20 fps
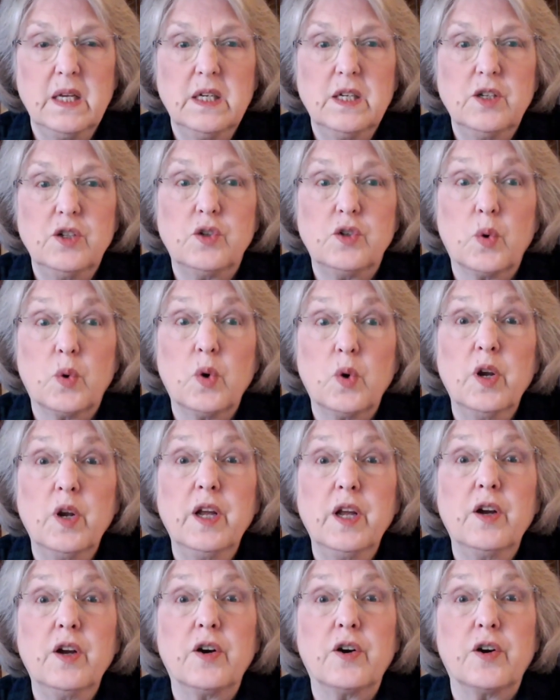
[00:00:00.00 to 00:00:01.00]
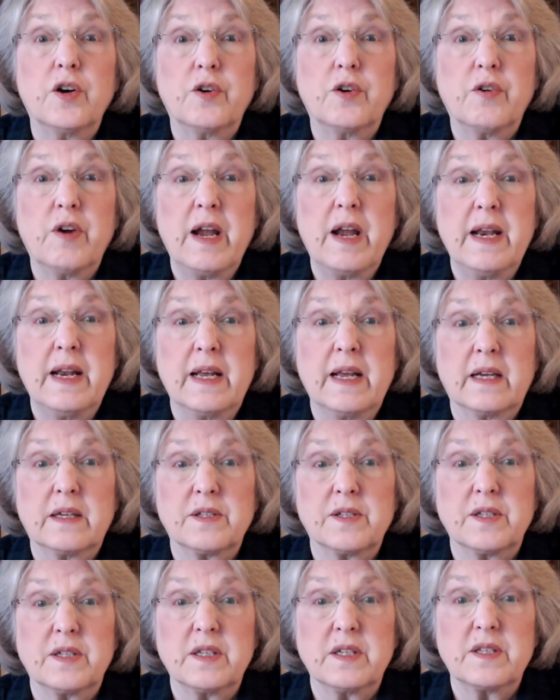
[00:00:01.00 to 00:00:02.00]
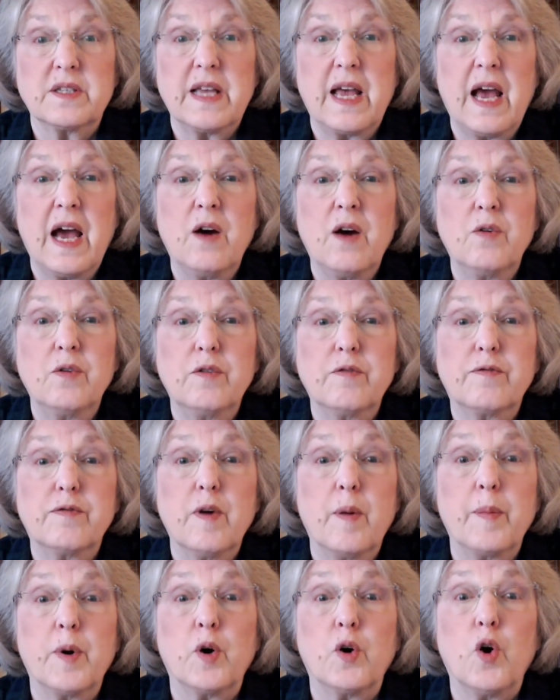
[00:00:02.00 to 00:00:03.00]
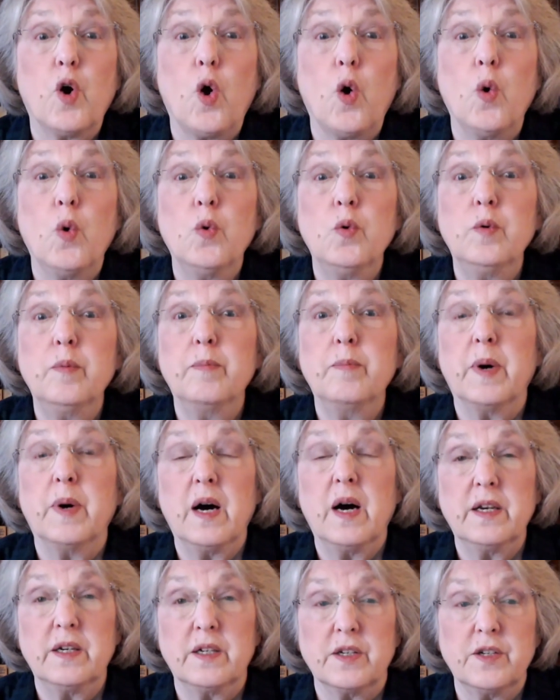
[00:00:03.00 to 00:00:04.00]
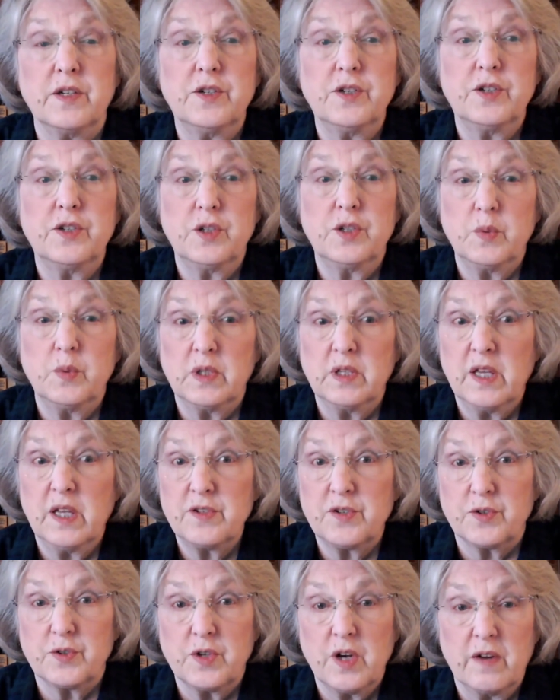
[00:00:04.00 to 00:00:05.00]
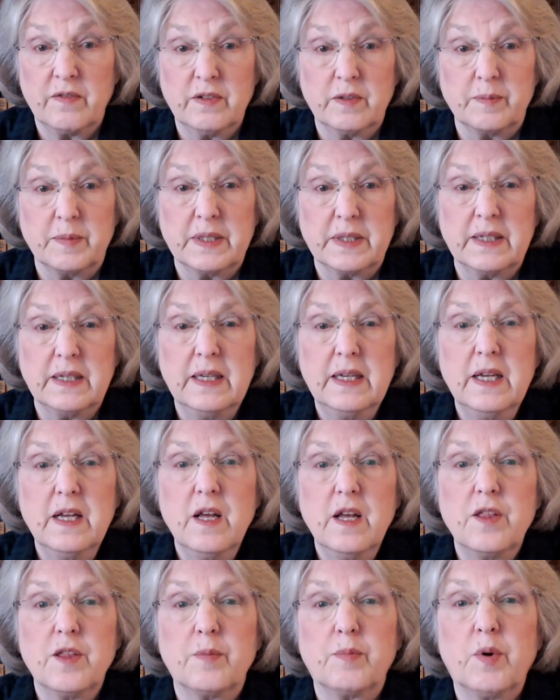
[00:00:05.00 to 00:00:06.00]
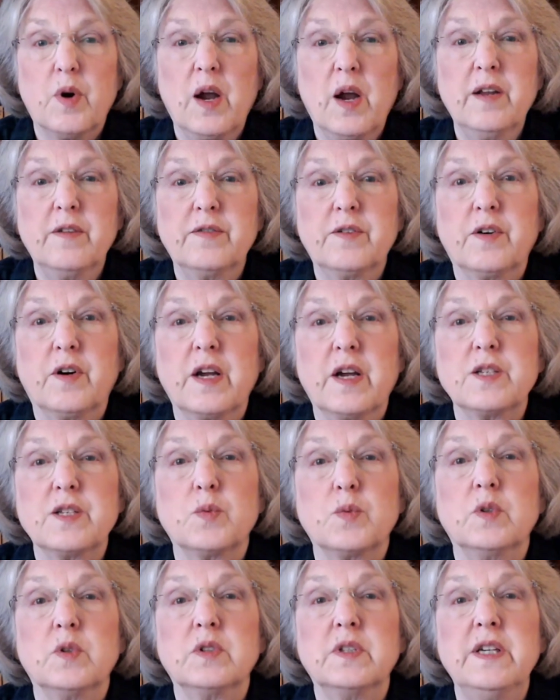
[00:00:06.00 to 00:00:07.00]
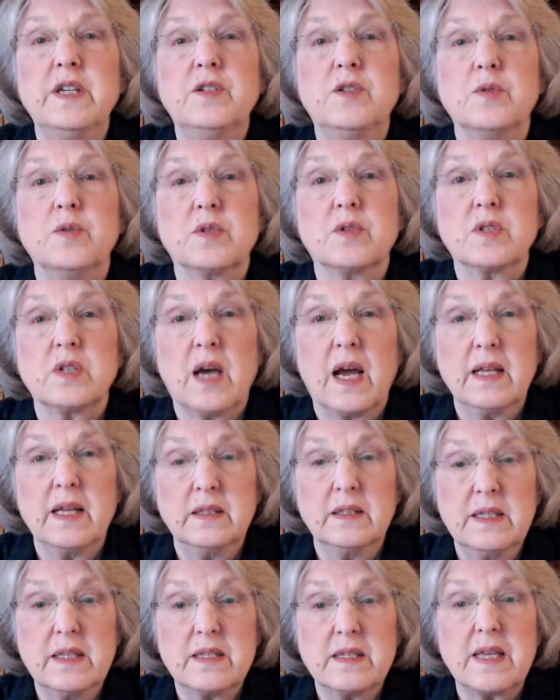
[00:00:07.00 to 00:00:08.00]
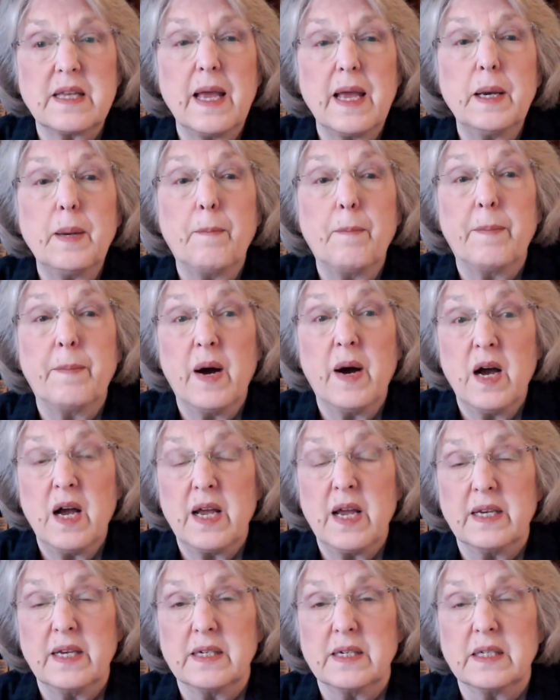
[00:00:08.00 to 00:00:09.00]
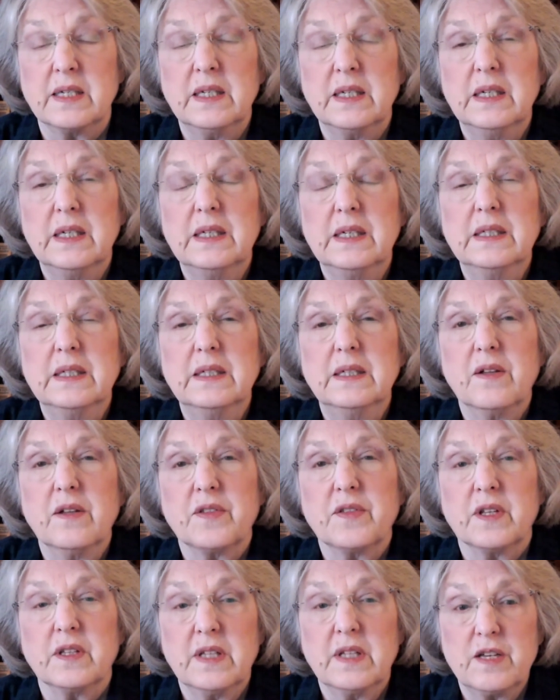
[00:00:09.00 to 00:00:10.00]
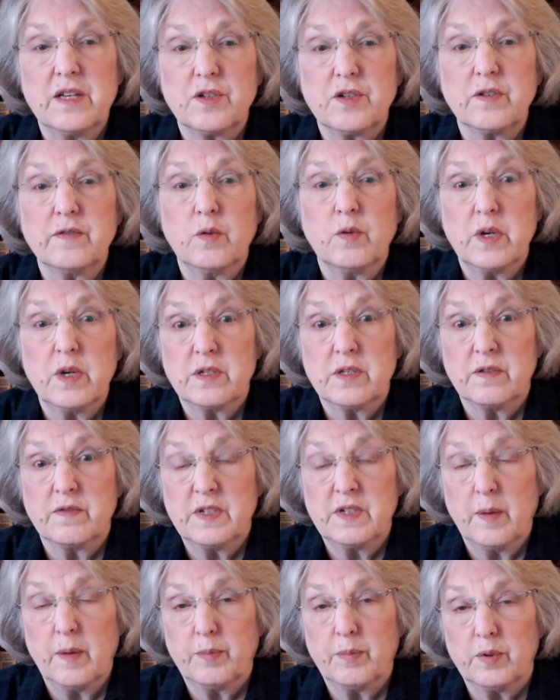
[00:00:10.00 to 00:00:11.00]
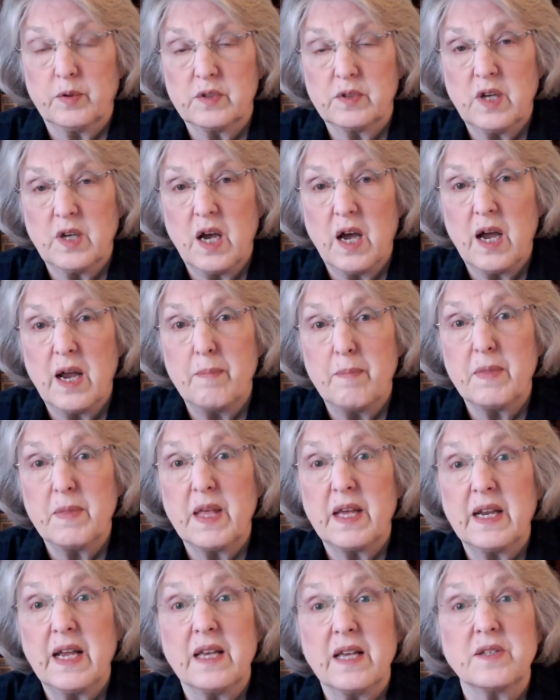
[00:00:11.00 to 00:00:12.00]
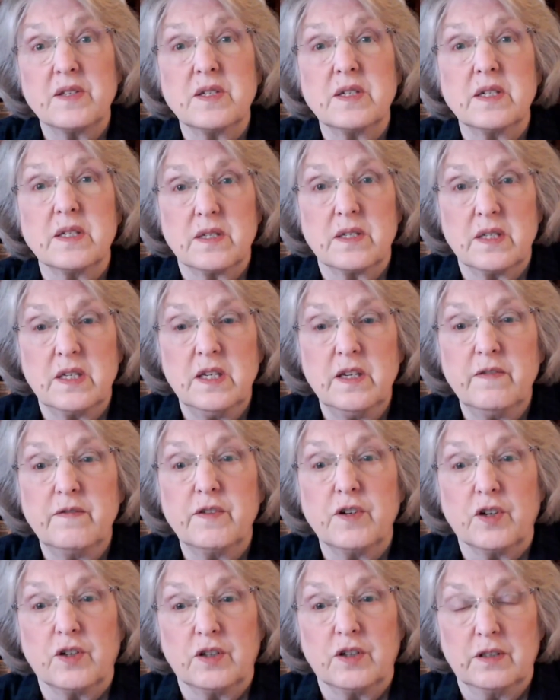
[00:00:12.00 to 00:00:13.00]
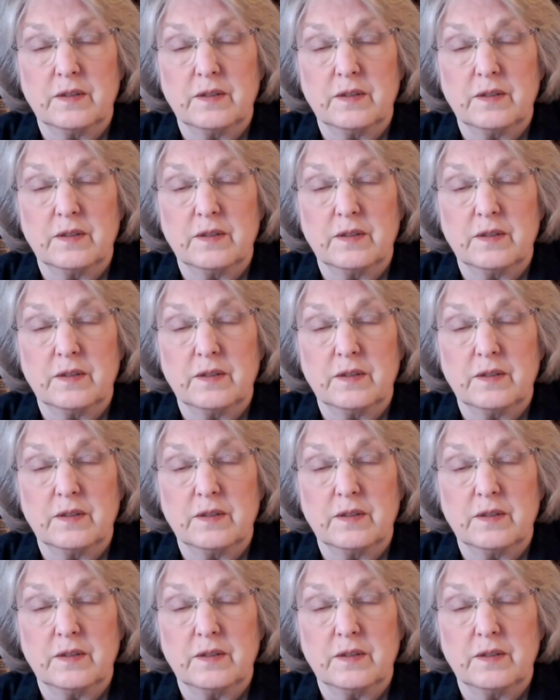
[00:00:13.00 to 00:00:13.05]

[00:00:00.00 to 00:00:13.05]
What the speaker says: During her great exodus out from her own bondage to a lesser government, the bride of Christ will need to silence and bind the lesser voice of temporal time that has deceived her.